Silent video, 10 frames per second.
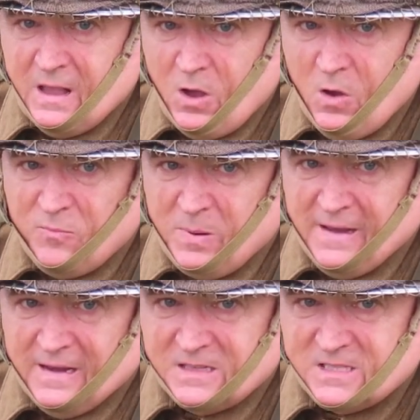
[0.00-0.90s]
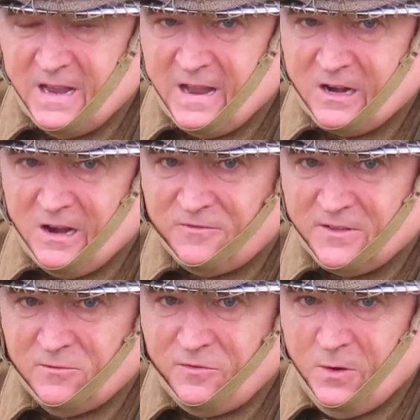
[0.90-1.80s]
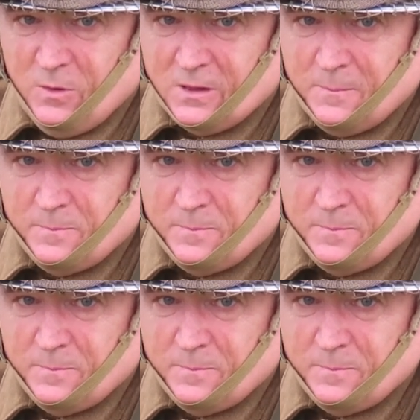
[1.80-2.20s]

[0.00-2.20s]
of pilots, aircraft and fuel.